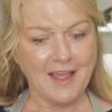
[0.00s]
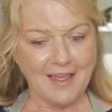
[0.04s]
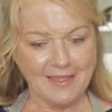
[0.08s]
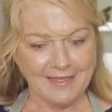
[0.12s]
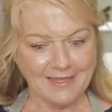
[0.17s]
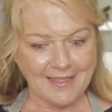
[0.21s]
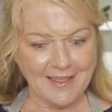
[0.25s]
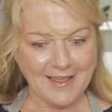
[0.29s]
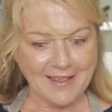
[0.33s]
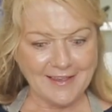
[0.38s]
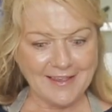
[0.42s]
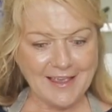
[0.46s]

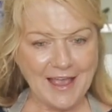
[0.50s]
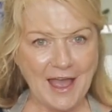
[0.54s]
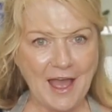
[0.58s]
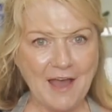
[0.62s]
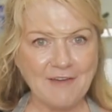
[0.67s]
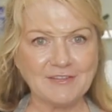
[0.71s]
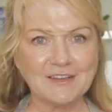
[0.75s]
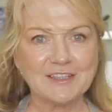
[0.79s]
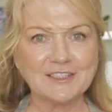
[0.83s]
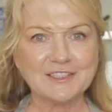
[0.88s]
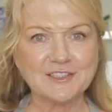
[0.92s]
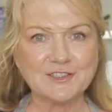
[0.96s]
There you
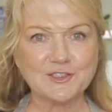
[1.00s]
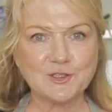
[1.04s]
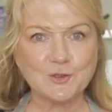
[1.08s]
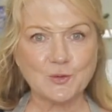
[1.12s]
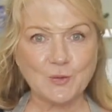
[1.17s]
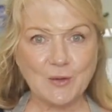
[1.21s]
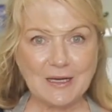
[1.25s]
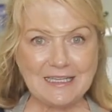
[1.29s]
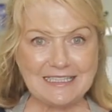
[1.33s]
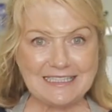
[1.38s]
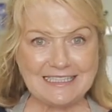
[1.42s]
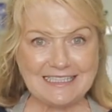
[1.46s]
have it,
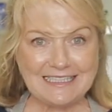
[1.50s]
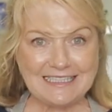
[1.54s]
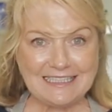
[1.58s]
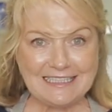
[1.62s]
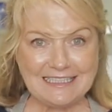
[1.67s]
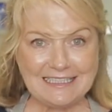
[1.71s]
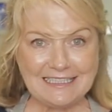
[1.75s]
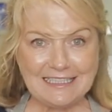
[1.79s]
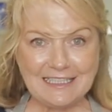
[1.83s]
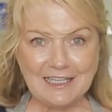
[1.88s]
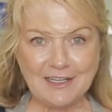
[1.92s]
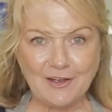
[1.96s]

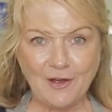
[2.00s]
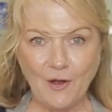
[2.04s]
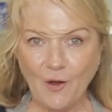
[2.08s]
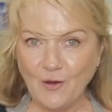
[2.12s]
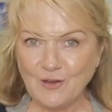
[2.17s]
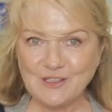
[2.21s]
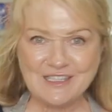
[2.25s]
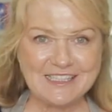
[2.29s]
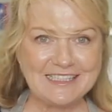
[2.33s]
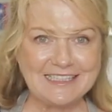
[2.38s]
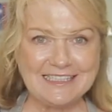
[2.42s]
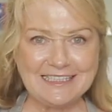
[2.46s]
20
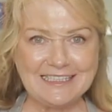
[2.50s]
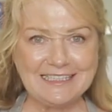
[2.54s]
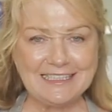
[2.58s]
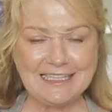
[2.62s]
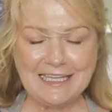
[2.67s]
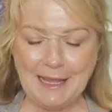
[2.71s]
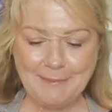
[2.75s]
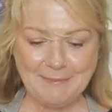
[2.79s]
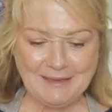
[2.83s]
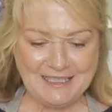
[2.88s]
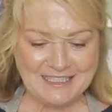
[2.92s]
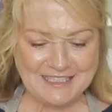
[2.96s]
Aussie
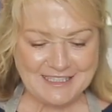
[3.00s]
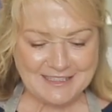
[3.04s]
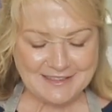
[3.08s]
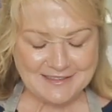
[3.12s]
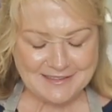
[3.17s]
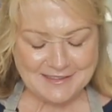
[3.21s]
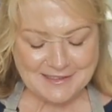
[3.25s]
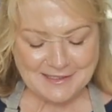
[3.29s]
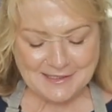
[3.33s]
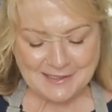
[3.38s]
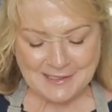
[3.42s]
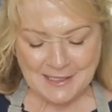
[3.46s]

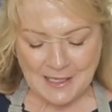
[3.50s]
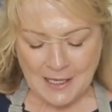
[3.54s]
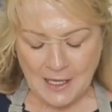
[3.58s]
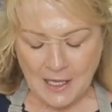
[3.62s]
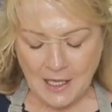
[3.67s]
Lamingtons.